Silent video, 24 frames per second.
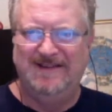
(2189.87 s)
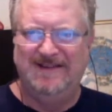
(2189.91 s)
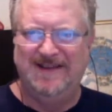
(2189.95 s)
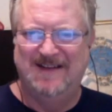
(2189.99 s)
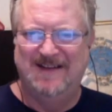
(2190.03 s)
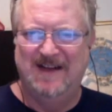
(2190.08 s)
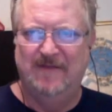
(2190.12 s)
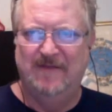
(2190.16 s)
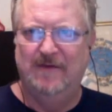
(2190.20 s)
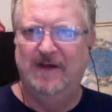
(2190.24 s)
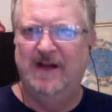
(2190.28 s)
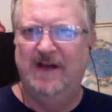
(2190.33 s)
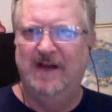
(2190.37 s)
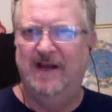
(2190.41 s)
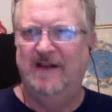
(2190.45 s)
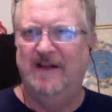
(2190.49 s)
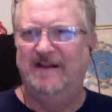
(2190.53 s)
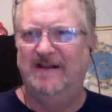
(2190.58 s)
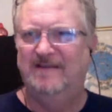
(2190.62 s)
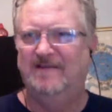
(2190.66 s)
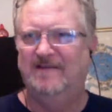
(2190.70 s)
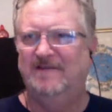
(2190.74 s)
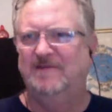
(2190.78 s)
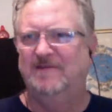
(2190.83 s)
Every day,
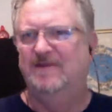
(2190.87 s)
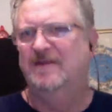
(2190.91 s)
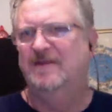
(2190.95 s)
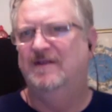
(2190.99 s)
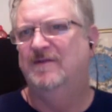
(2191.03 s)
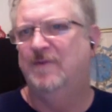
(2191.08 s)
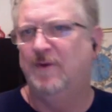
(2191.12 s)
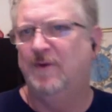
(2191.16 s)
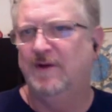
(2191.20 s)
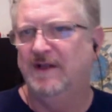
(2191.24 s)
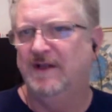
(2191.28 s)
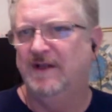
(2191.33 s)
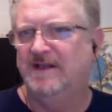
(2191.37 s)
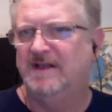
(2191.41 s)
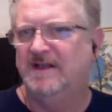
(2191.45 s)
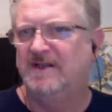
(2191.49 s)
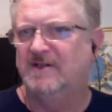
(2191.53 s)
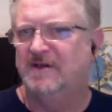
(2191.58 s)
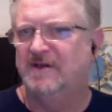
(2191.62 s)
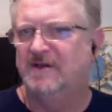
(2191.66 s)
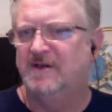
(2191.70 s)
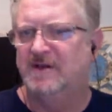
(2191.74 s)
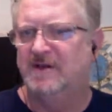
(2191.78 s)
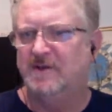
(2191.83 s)
or at least as
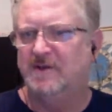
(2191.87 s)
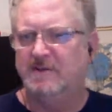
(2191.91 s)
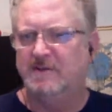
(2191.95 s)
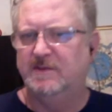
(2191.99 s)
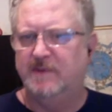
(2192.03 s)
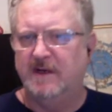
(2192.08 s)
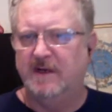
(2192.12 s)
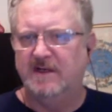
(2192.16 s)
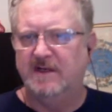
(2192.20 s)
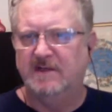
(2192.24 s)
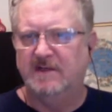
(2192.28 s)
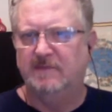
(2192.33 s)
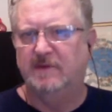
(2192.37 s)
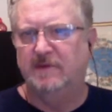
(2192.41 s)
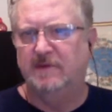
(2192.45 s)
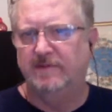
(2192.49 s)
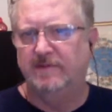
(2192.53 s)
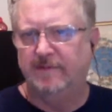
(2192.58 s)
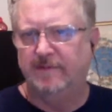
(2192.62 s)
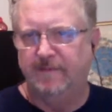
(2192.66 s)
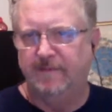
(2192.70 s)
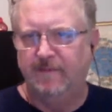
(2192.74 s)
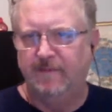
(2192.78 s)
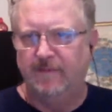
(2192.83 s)
close to it as possible.
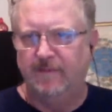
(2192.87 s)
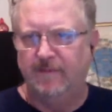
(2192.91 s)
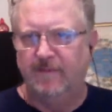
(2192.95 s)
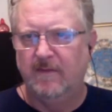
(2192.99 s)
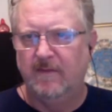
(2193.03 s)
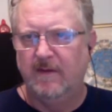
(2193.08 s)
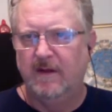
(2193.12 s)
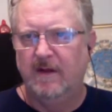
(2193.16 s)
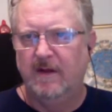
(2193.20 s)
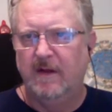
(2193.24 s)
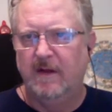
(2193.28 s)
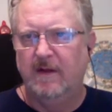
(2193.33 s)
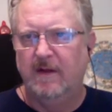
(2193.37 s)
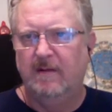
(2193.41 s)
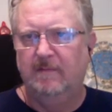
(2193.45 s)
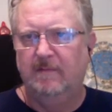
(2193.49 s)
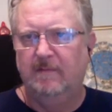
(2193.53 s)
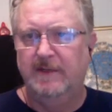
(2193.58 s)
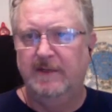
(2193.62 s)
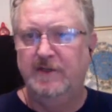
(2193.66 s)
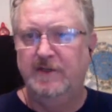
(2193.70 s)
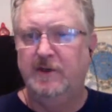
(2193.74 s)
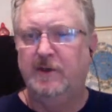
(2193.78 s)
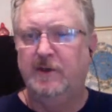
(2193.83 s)

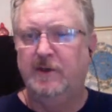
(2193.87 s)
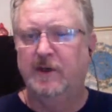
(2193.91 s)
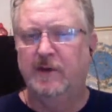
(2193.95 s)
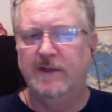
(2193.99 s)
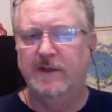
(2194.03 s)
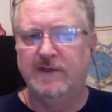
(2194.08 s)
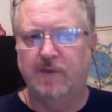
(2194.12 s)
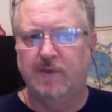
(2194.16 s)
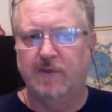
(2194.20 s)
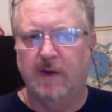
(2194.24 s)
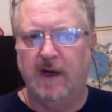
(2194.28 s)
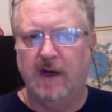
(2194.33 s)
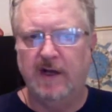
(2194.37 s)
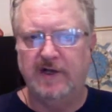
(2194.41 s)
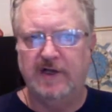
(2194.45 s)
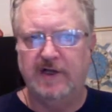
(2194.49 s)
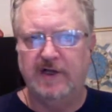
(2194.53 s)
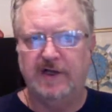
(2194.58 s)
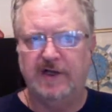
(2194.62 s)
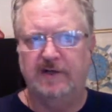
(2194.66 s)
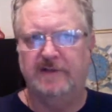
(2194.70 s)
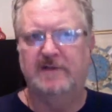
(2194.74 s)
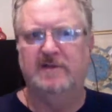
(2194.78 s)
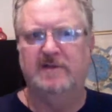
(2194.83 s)
But you can always watch
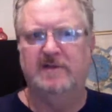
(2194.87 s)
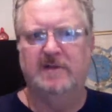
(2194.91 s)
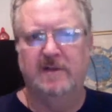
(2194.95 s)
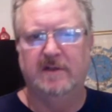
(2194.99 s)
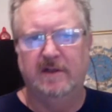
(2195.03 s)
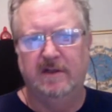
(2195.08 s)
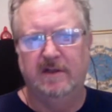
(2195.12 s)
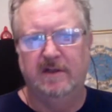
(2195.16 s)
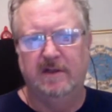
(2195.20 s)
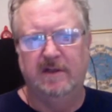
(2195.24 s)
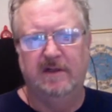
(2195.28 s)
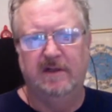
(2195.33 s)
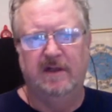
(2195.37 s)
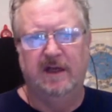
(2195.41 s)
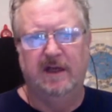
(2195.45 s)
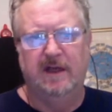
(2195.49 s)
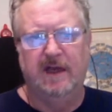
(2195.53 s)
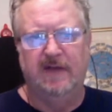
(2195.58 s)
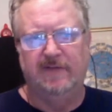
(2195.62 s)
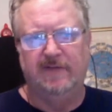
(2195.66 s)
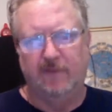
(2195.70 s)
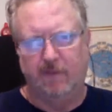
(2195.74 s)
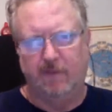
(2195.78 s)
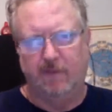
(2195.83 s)
it
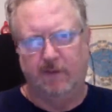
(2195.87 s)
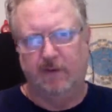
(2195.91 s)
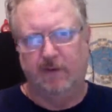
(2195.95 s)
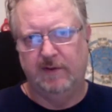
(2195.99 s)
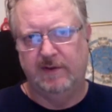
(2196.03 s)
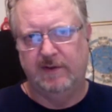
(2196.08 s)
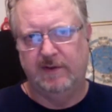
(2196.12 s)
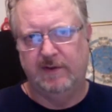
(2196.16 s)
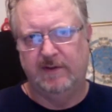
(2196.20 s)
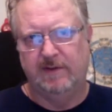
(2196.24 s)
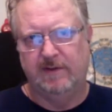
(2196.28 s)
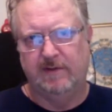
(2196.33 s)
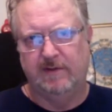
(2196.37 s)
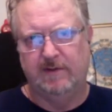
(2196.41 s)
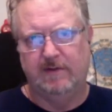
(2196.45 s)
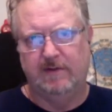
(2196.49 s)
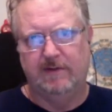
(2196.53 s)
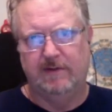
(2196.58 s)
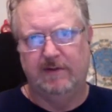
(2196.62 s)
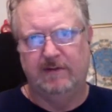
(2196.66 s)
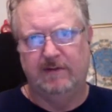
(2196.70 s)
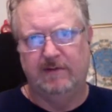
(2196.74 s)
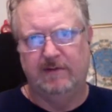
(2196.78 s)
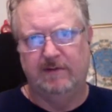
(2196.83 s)
afterwards.
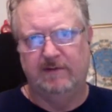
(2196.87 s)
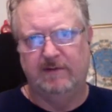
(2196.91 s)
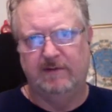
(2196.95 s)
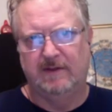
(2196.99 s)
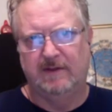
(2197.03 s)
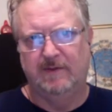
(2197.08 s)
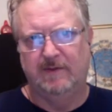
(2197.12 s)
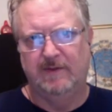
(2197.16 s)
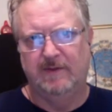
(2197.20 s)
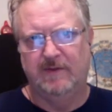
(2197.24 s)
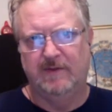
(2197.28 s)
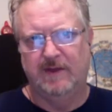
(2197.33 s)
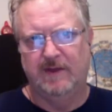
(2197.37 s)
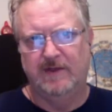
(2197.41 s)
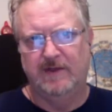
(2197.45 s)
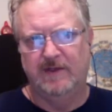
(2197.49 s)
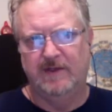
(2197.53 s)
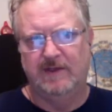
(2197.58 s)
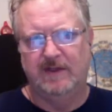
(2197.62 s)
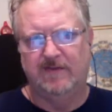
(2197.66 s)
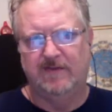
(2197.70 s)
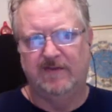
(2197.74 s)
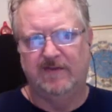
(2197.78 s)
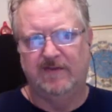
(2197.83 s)
You can always watch us
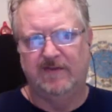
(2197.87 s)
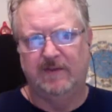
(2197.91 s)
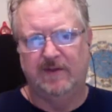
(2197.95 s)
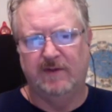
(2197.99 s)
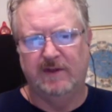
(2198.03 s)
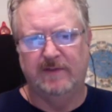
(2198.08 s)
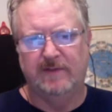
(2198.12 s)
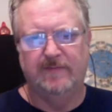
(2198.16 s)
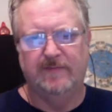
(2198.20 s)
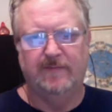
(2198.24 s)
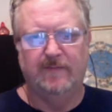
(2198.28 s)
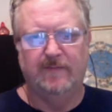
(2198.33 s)
afterwards.